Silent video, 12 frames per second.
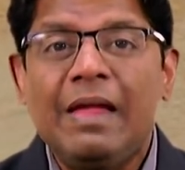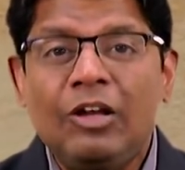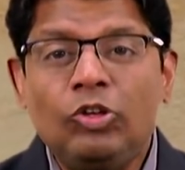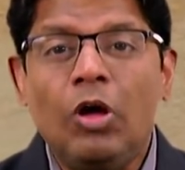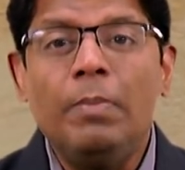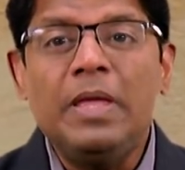
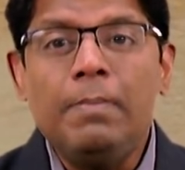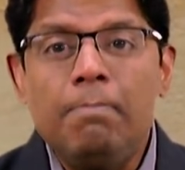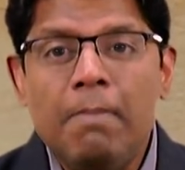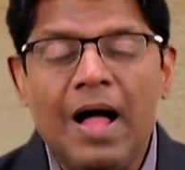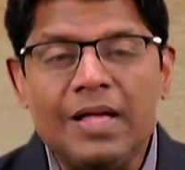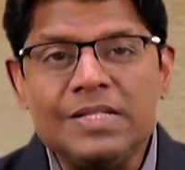atomic
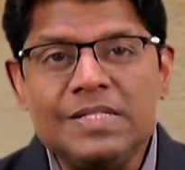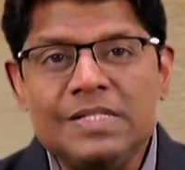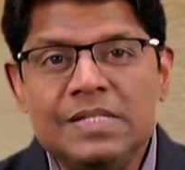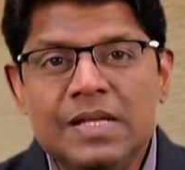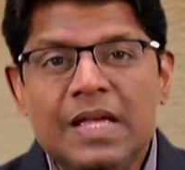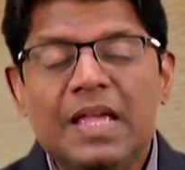
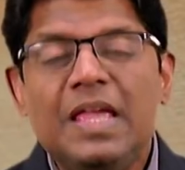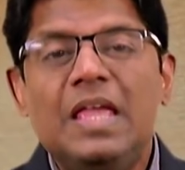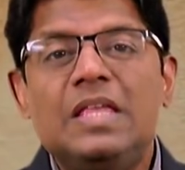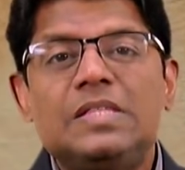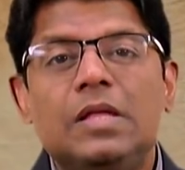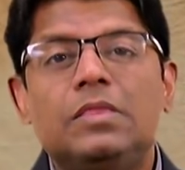mass
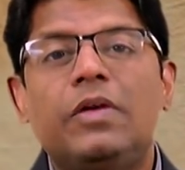is